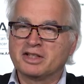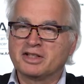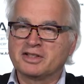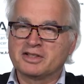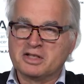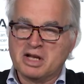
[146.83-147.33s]

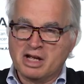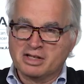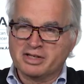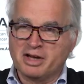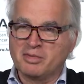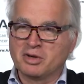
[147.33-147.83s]
and
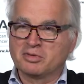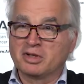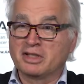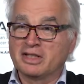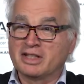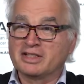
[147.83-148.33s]
some are
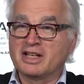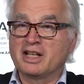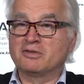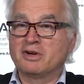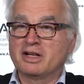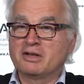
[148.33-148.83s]
really
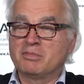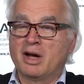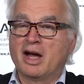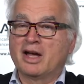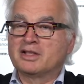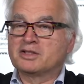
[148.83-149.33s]
accelerated
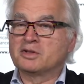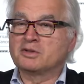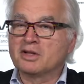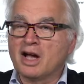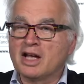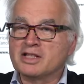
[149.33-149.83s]
by
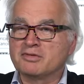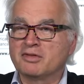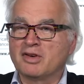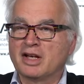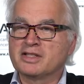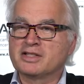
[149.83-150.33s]
certain kinds of
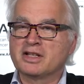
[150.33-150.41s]
events